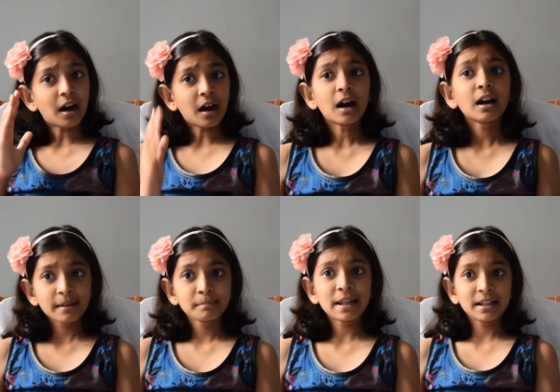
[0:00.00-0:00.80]
our
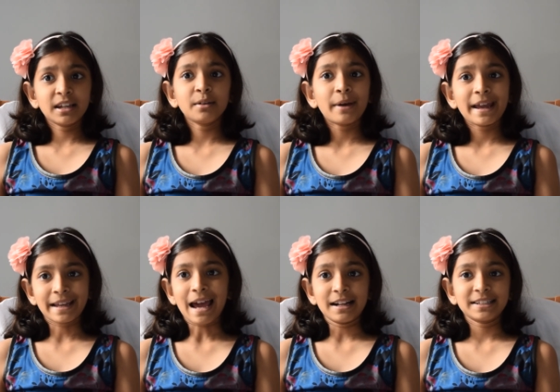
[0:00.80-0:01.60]
Milky Way
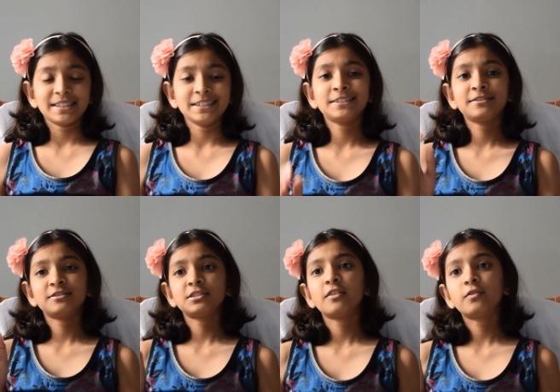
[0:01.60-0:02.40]
galaxy
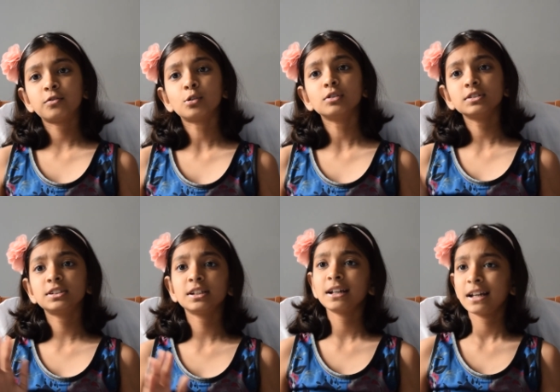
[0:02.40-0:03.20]

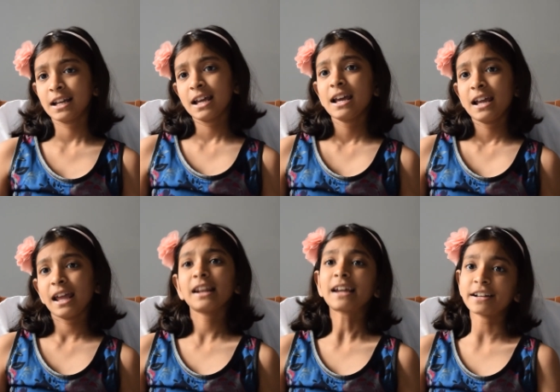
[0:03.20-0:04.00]
falls
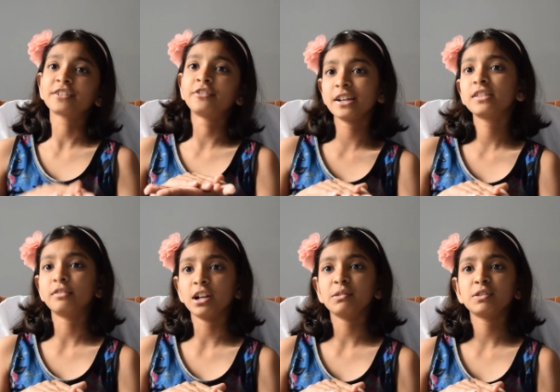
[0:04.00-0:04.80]
in category
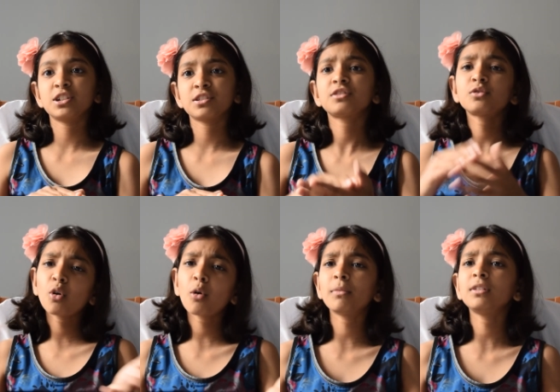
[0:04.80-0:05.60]
3, which is
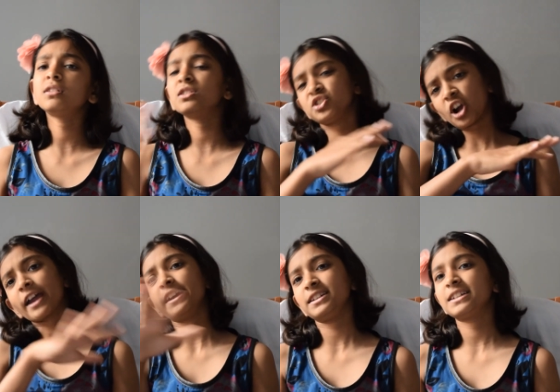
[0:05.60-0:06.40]
normal
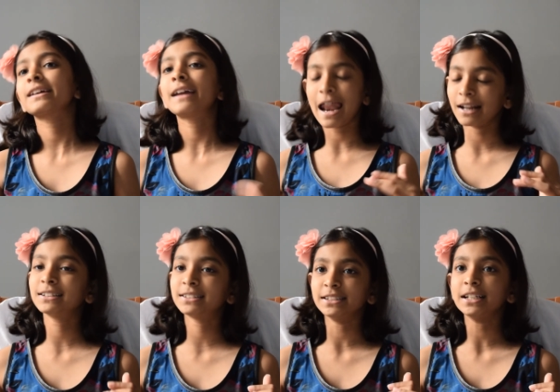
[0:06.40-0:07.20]
giant
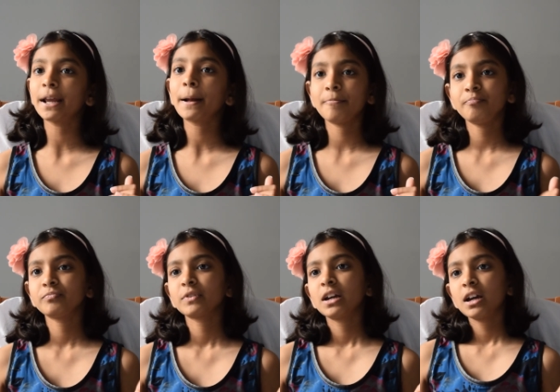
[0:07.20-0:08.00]
galaxy.
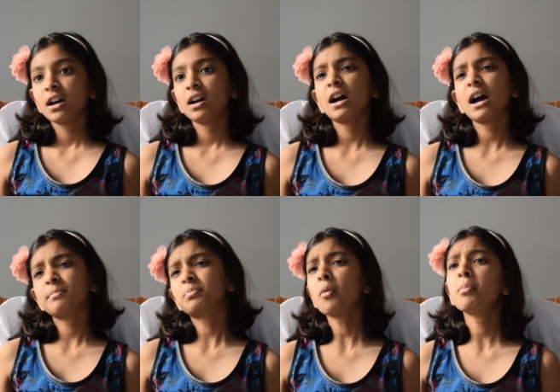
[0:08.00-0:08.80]

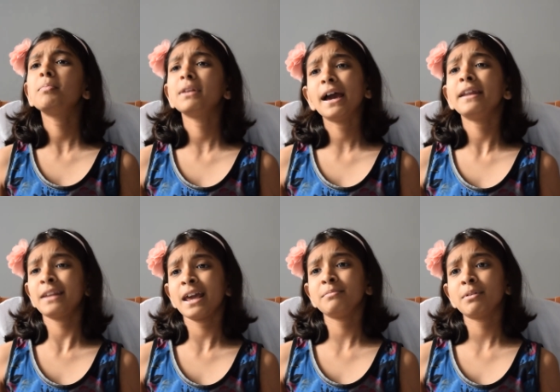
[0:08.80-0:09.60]
Probably our
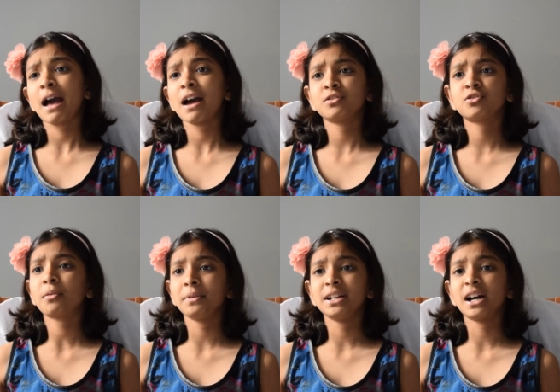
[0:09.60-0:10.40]
neighbor
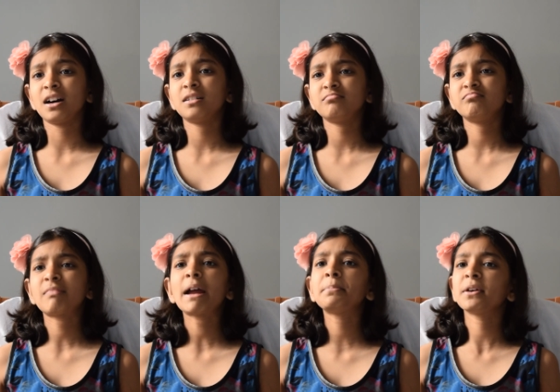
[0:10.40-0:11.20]
Andromeda
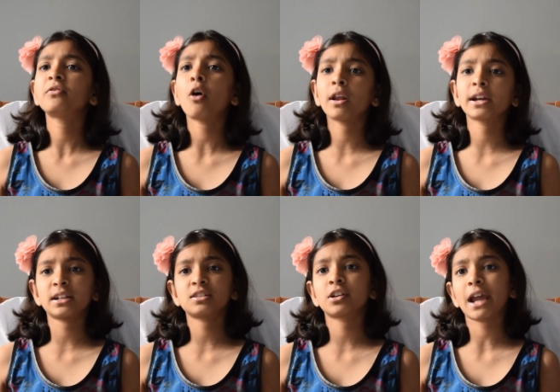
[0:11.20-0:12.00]
might be falling
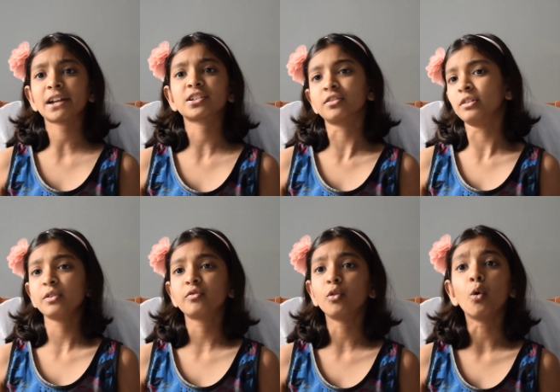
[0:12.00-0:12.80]
into
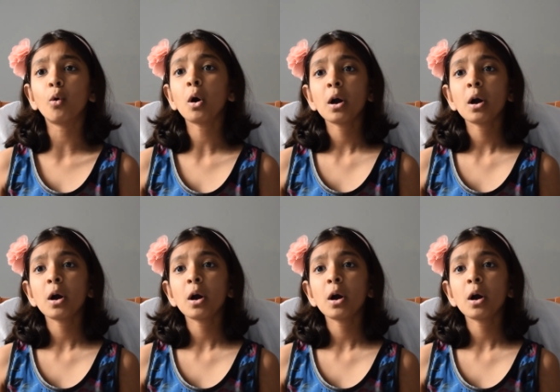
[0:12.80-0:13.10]
category 4